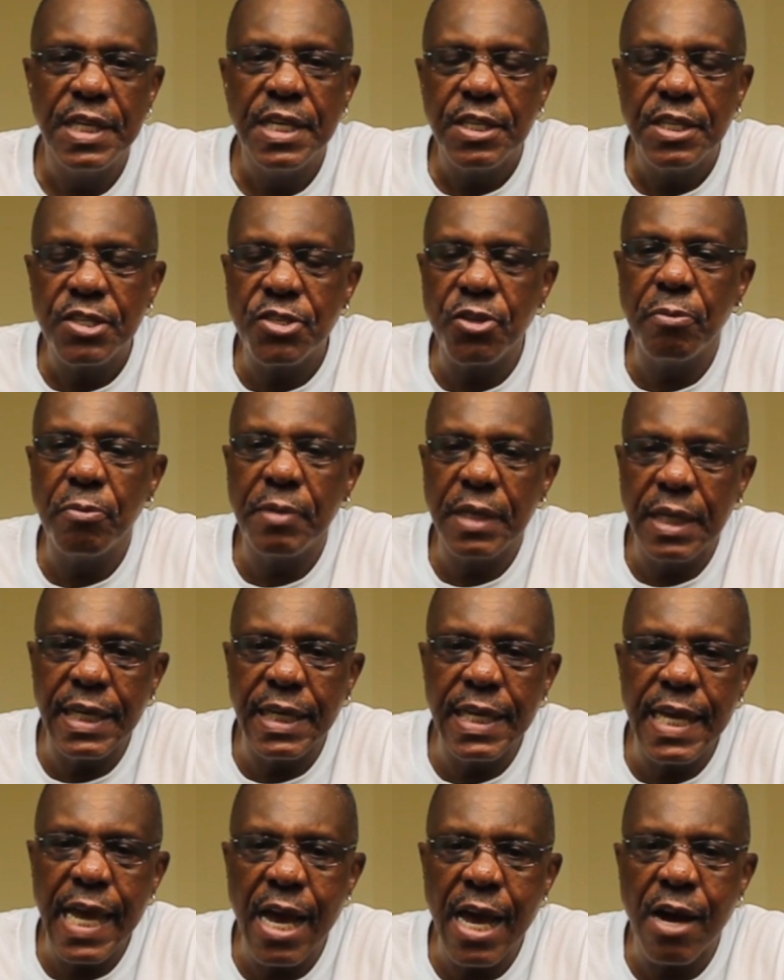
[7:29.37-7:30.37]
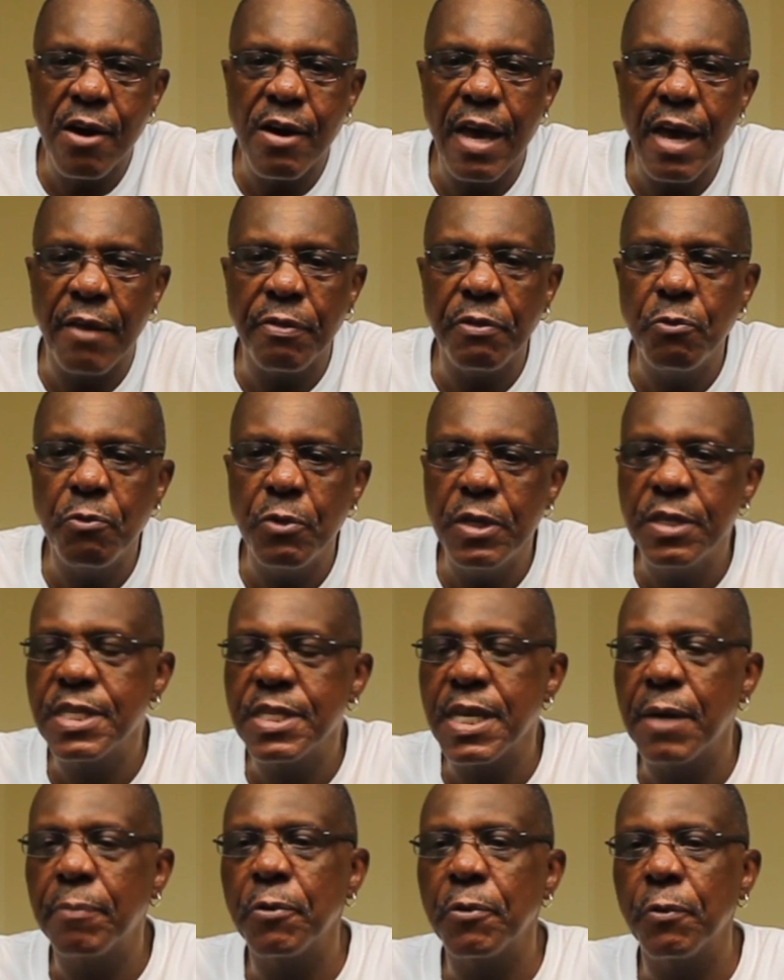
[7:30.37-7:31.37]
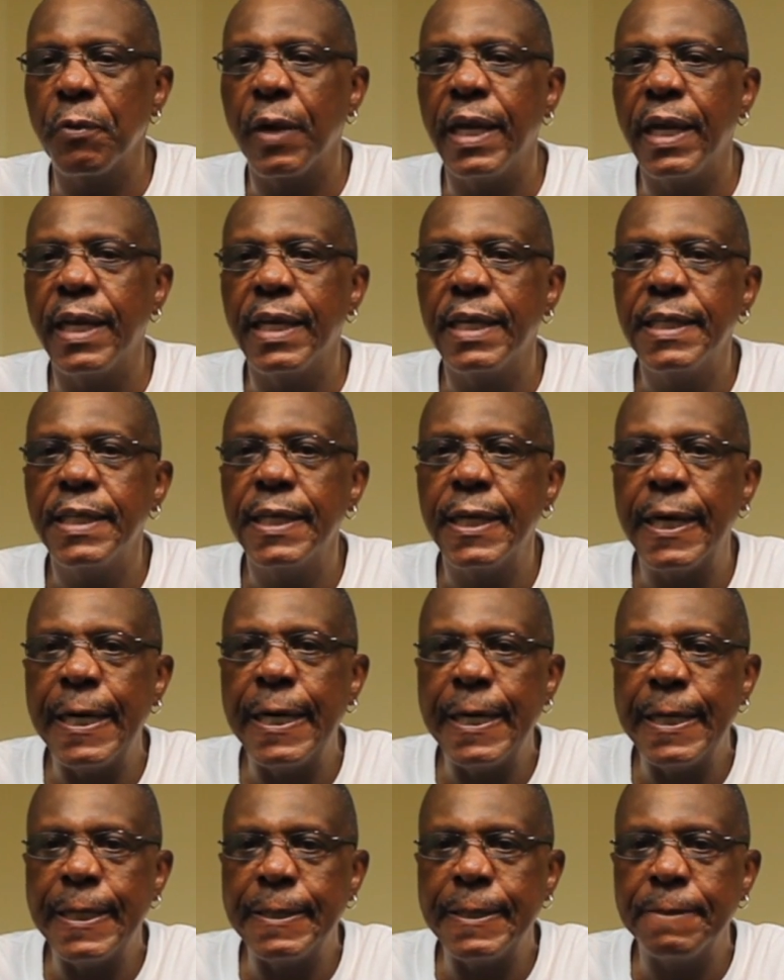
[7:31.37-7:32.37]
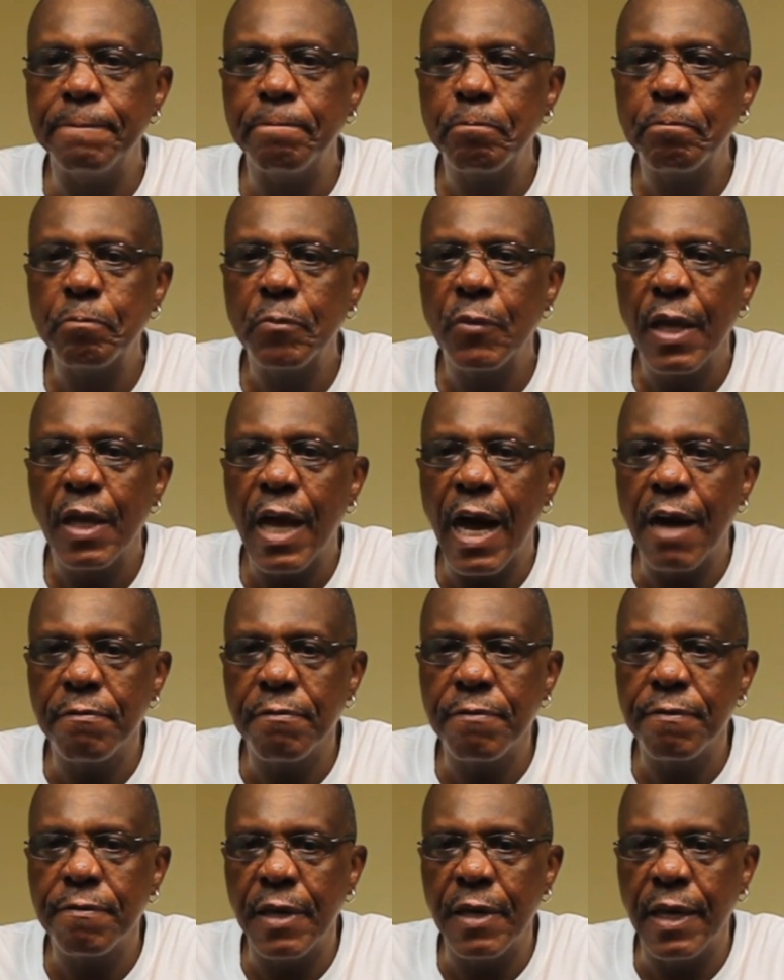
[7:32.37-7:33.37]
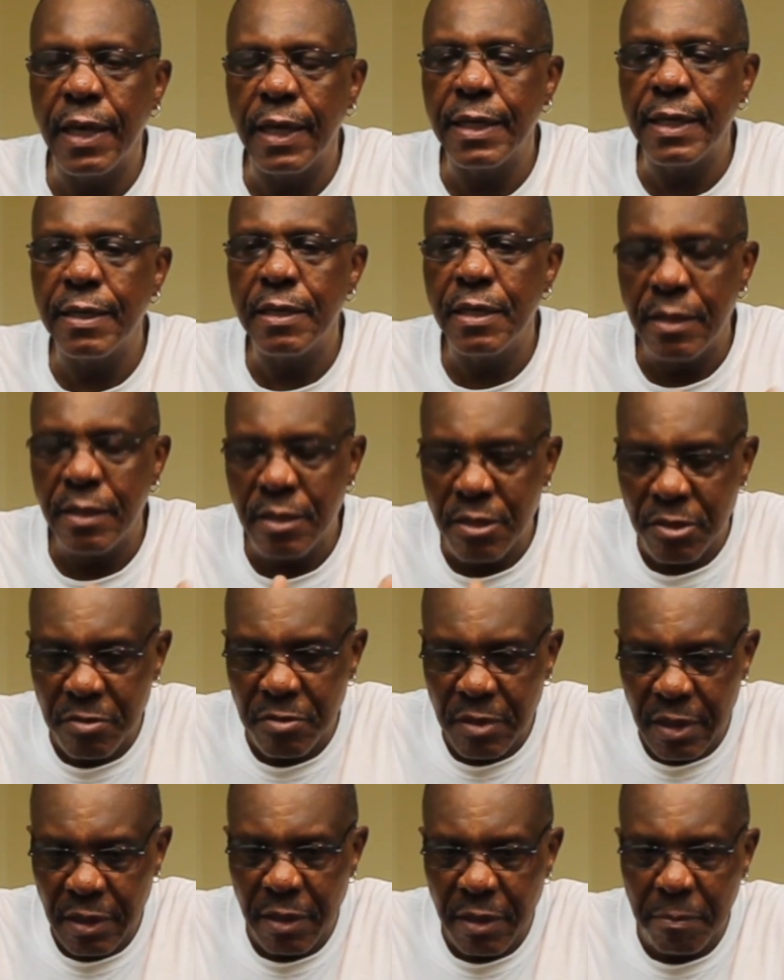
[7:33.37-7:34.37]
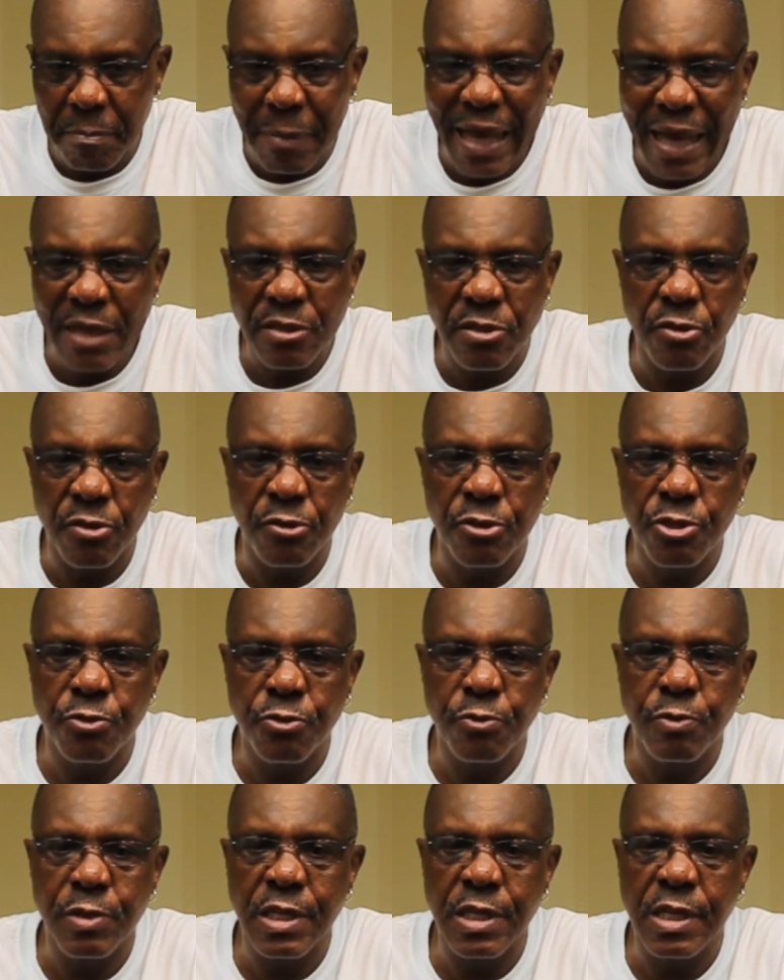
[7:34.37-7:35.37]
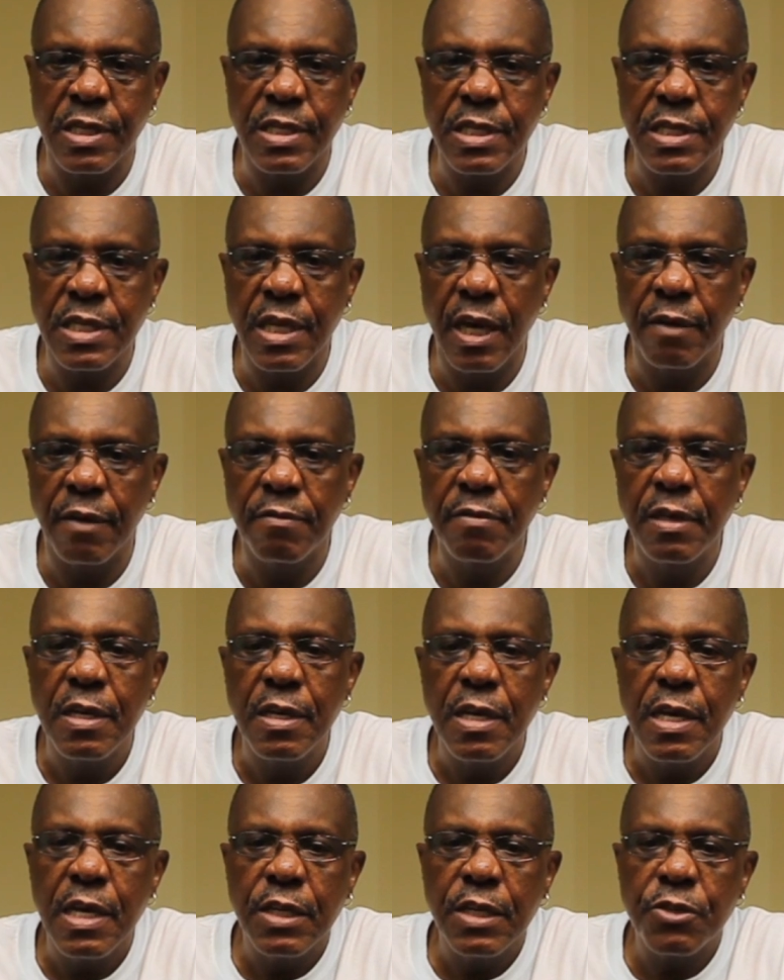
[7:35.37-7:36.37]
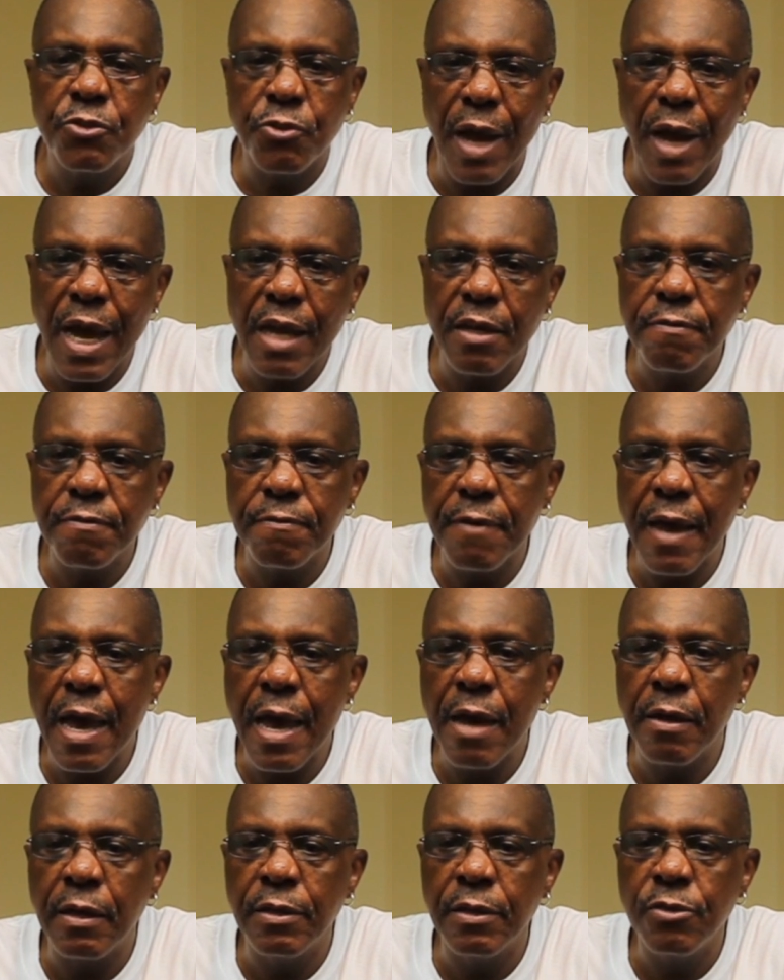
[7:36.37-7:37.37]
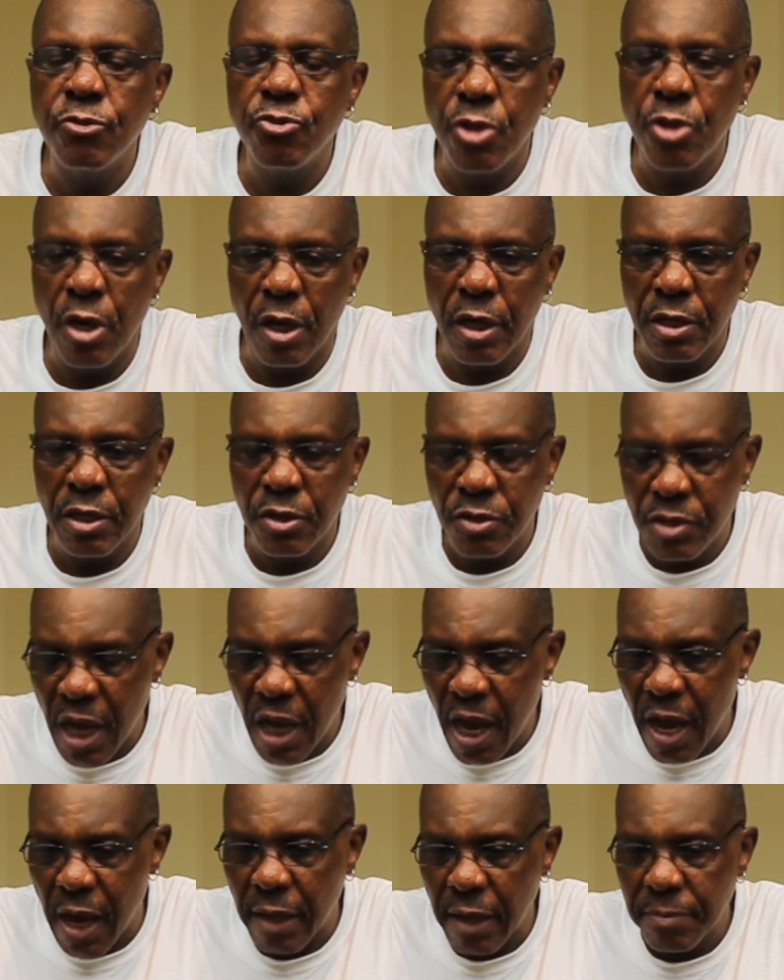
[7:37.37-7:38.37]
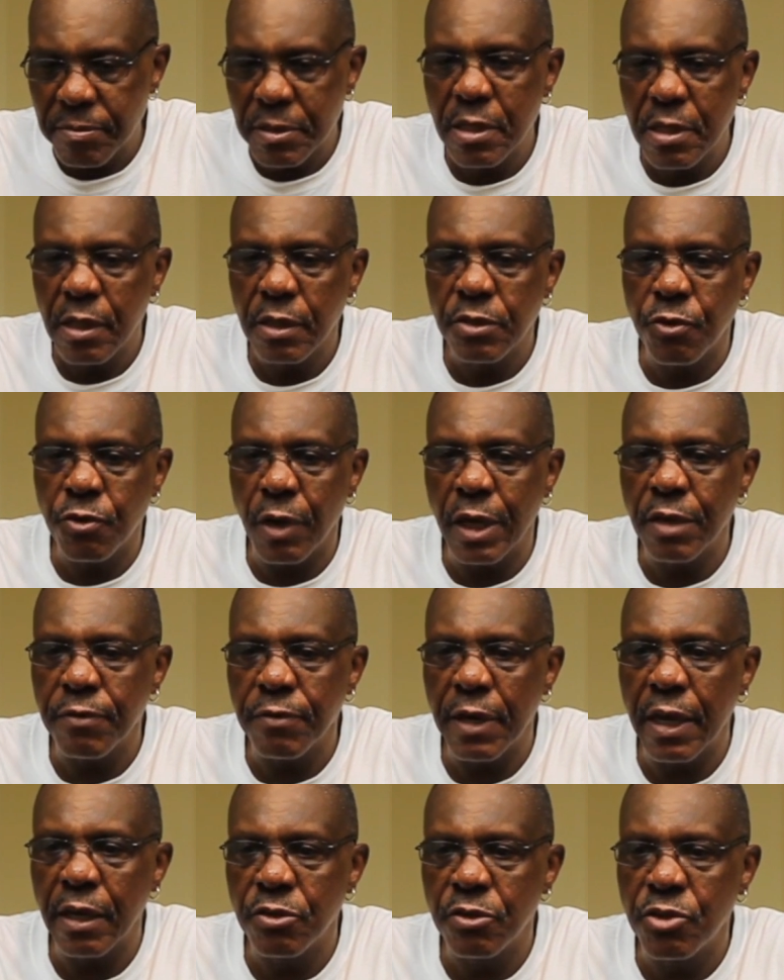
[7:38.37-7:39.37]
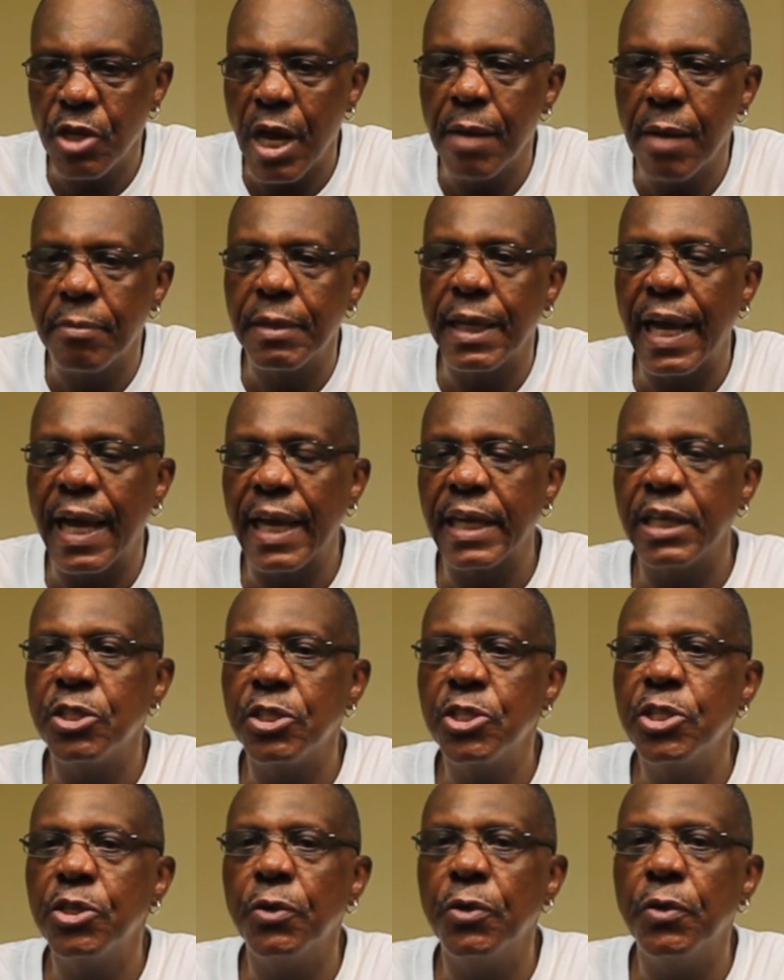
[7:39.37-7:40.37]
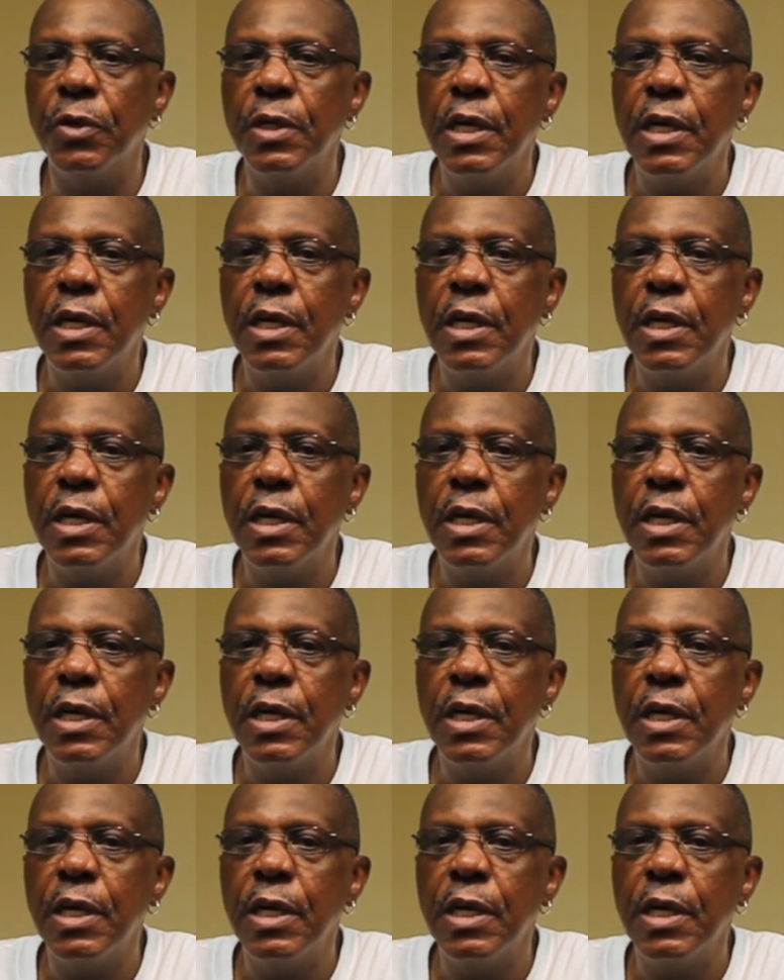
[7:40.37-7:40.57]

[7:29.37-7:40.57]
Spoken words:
So, but anyhow, after we separated, and the back surgeries and stuff, trying to find a job that I can do.